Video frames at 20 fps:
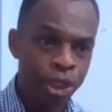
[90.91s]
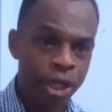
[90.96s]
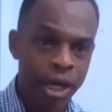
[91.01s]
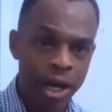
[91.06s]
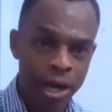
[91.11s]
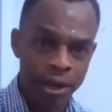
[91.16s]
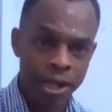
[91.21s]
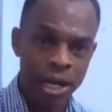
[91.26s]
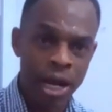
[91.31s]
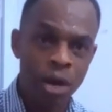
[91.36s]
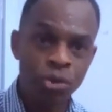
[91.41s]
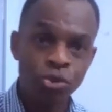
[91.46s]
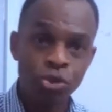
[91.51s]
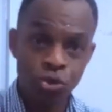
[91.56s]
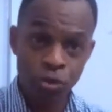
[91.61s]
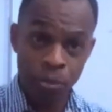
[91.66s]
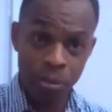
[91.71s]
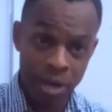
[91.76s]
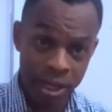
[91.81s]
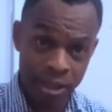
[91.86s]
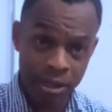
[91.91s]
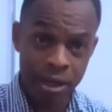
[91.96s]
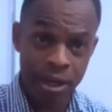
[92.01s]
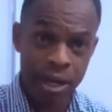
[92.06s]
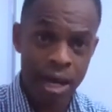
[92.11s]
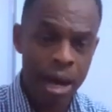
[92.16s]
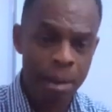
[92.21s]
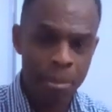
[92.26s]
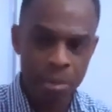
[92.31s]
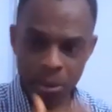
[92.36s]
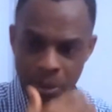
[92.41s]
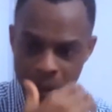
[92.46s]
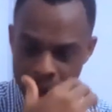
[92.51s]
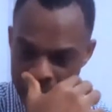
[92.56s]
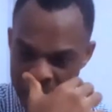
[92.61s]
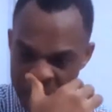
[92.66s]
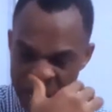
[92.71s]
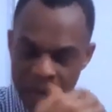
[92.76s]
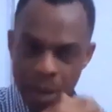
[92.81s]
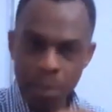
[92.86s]
they carry out to make that
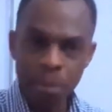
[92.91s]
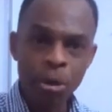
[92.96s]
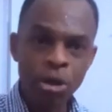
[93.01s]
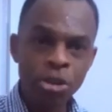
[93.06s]
happen.